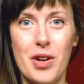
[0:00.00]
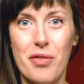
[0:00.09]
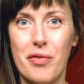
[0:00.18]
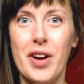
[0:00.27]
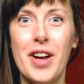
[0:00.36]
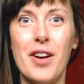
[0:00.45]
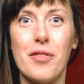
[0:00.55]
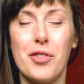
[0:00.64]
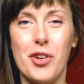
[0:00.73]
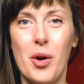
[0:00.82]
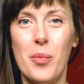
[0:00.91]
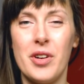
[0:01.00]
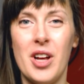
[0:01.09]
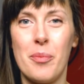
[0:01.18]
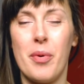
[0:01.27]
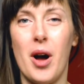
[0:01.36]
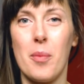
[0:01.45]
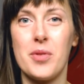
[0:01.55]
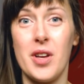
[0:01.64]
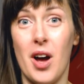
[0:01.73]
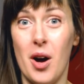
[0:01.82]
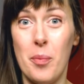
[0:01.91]
be afraid of the number that
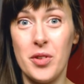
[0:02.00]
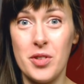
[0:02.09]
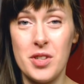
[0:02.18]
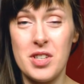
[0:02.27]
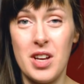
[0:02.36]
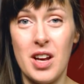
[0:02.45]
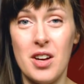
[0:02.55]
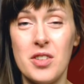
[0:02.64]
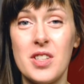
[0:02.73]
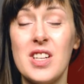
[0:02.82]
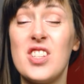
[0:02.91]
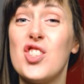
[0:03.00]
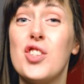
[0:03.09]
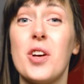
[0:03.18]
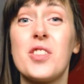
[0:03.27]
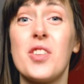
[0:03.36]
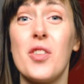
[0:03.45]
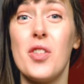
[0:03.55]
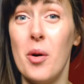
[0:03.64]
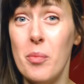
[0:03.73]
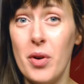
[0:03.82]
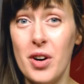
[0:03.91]
pops up on the scales. It's just a
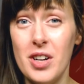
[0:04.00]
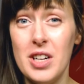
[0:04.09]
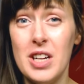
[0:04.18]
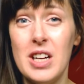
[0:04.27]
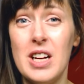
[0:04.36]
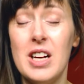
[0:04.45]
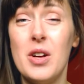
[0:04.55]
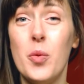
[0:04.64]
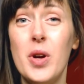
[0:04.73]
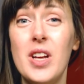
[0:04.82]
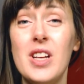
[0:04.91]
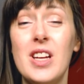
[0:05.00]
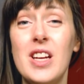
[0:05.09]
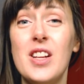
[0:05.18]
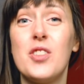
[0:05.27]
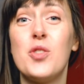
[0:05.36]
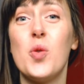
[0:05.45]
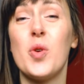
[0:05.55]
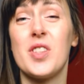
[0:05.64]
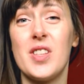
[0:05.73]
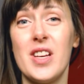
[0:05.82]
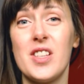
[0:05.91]
number. We need to
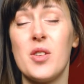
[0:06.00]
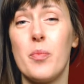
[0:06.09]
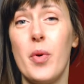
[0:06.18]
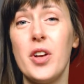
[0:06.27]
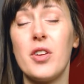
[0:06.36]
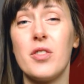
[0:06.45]
assess the body